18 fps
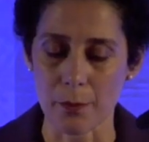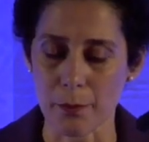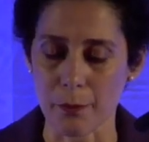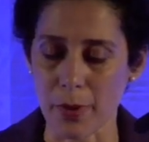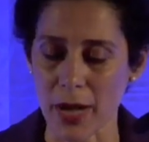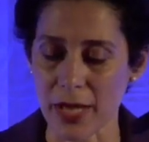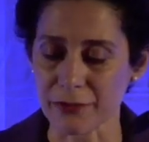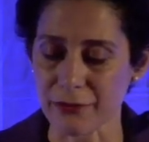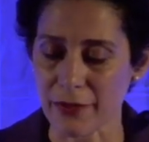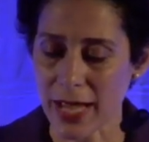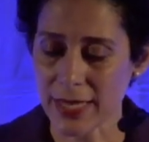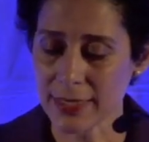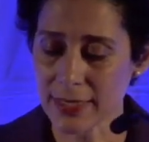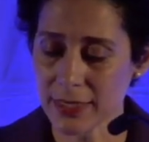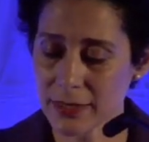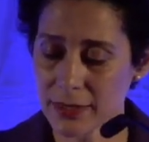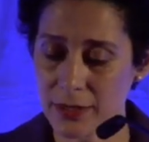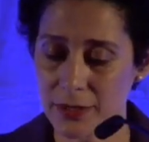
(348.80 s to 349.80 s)
By
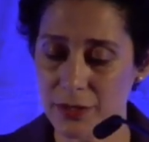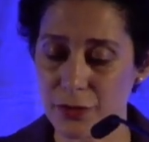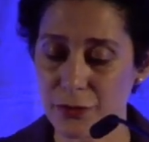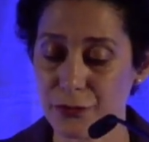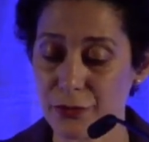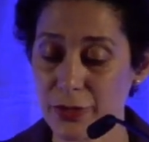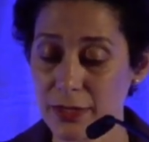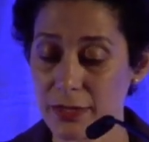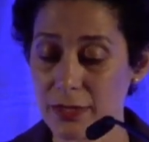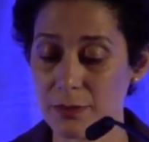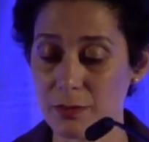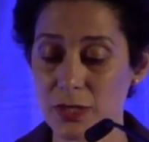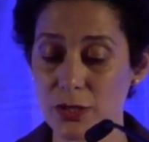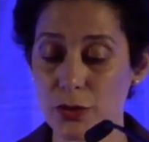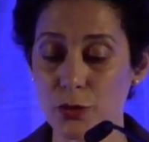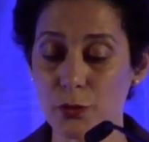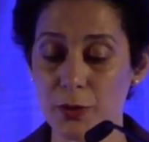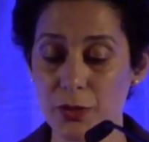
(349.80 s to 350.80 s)
violating their
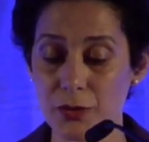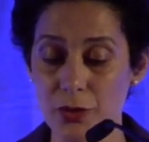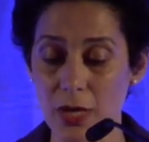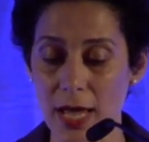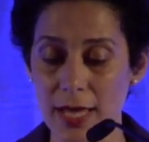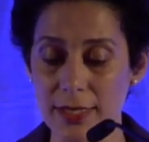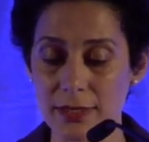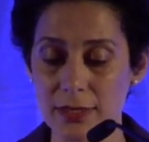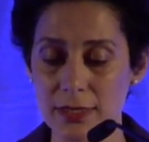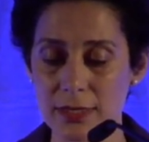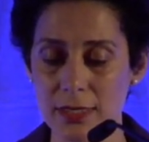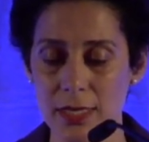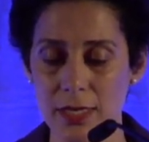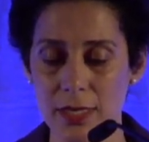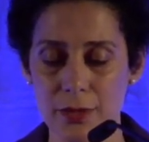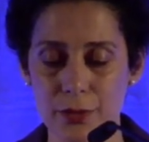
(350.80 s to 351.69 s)
victims' human rights,